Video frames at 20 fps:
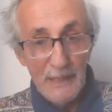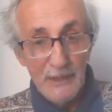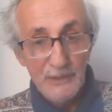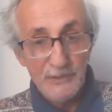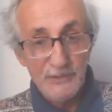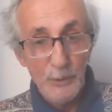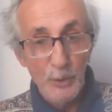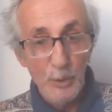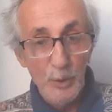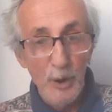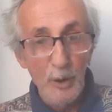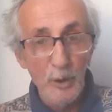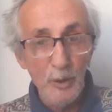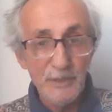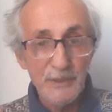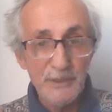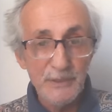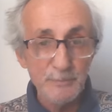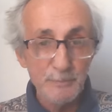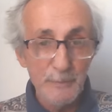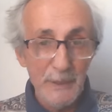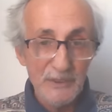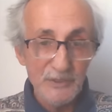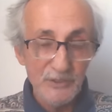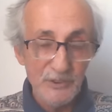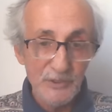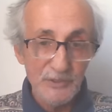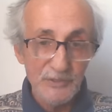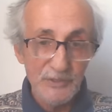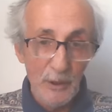So all these
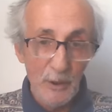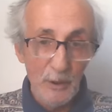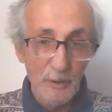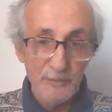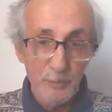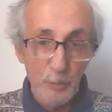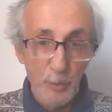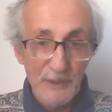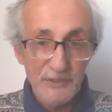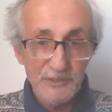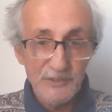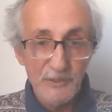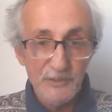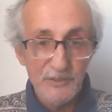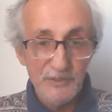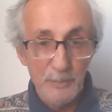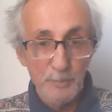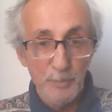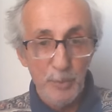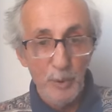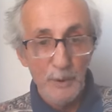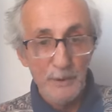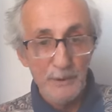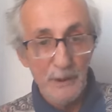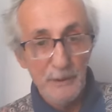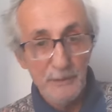measures of Western support